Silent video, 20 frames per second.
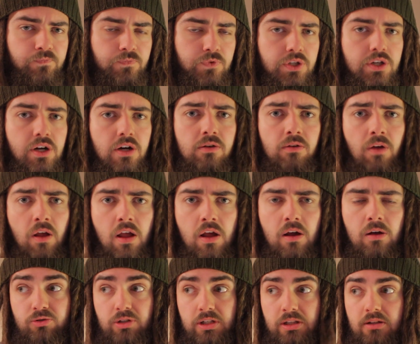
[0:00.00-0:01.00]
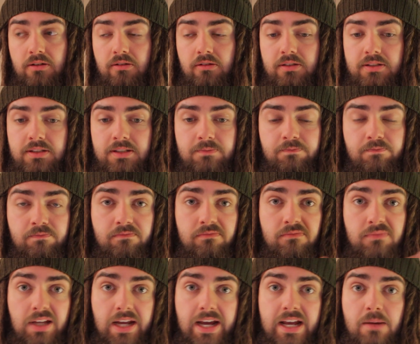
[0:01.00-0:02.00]
you know, dreadlocks,
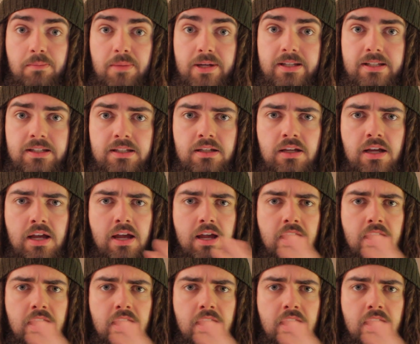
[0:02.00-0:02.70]
cannabis.